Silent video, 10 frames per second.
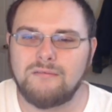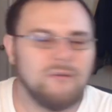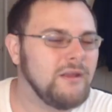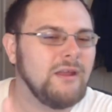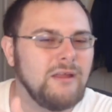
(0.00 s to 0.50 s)

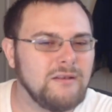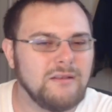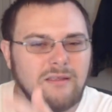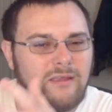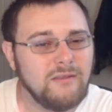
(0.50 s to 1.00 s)
Why not
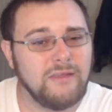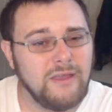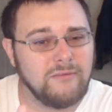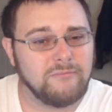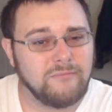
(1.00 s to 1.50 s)
kill
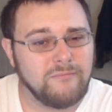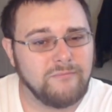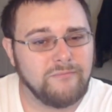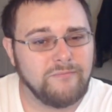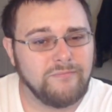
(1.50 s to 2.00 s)
him?
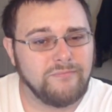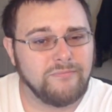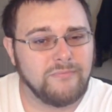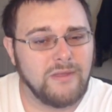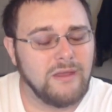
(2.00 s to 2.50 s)

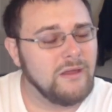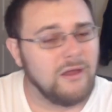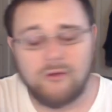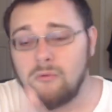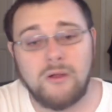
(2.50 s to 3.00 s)

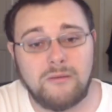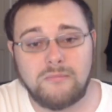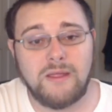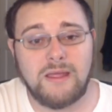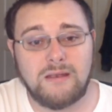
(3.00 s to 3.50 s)
I don't want
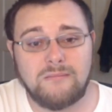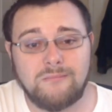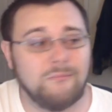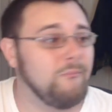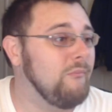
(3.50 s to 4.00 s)
him dead,
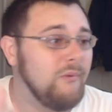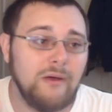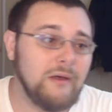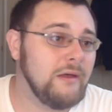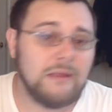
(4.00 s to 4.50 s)

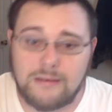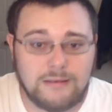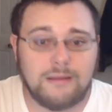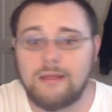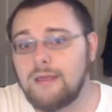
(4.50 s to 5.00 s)
but
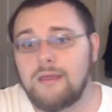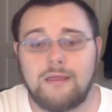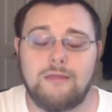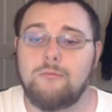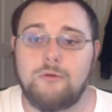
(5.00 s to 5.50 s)

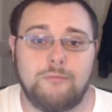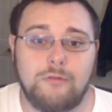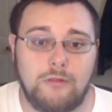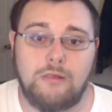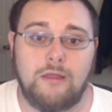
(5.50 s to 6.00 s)
it would have
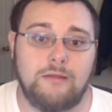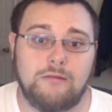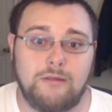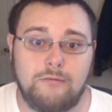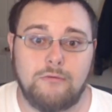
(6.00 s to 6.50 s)
been the
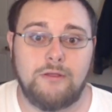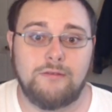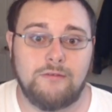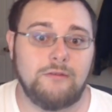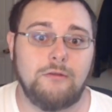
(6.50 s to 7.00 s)
likely
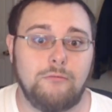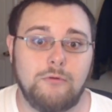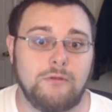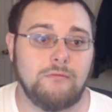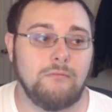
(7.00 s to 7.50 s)
reason you
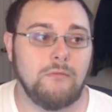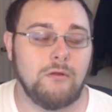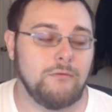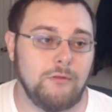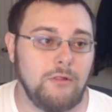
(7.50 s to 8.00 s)
would,
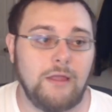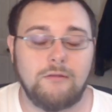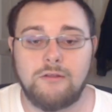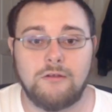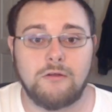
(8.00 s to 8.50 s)
or the
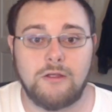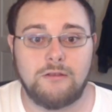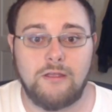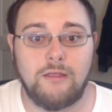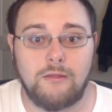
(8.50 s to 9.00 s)
likely target
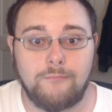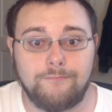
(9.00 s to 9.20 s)
to kill.